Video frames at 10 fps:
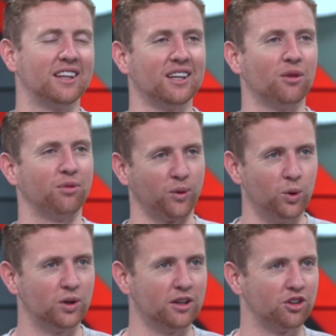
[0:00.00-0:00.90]
to think of
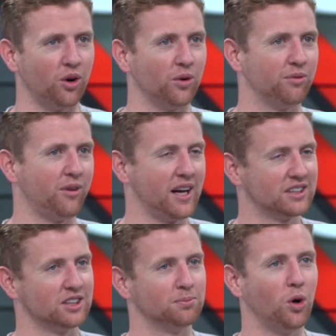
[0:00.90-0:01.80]
who could throw the
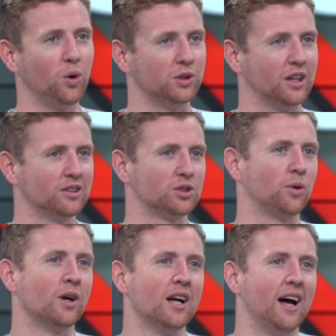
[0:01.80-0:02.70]
fastest ball, you know?
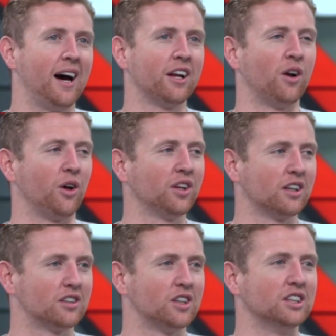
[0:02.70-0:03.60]
So I don't know. I
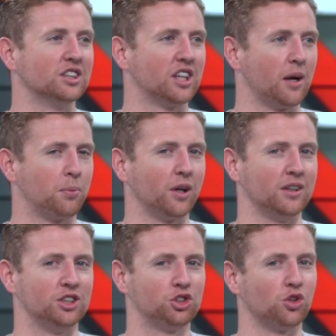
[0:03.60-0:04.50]
think Clinton's got a
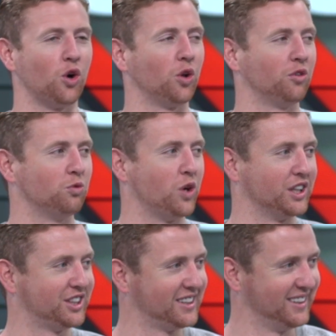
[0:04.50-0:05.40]
pretty strong
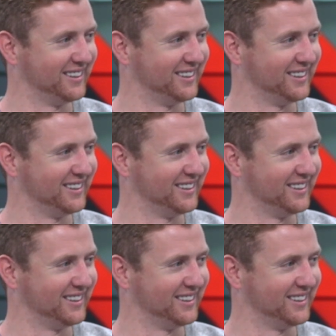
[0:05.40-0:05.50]
wrist.